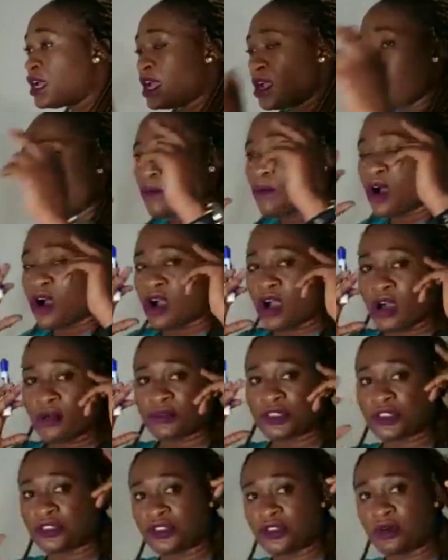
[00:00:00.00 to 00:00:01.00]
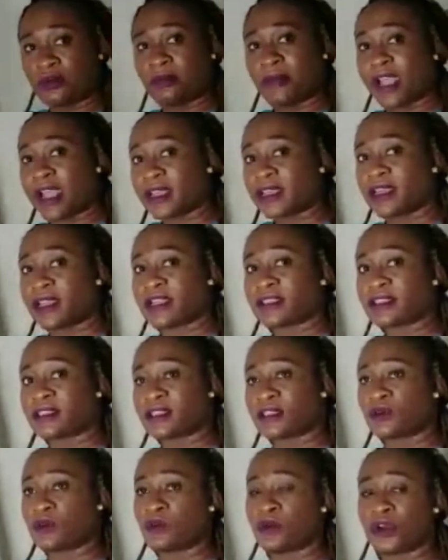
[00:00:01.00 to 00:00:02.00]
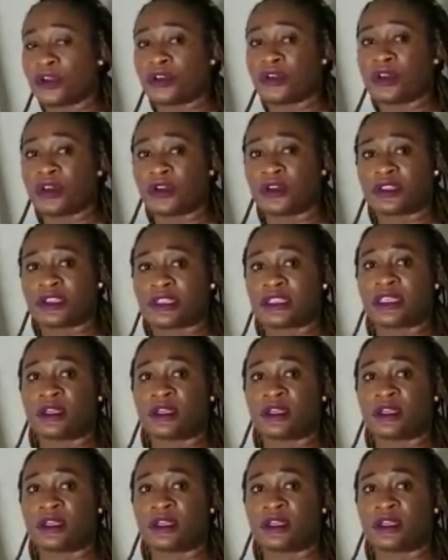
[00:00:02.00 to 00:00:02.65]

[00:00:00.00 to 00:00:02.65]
what comes to your mind next is what you're going to see.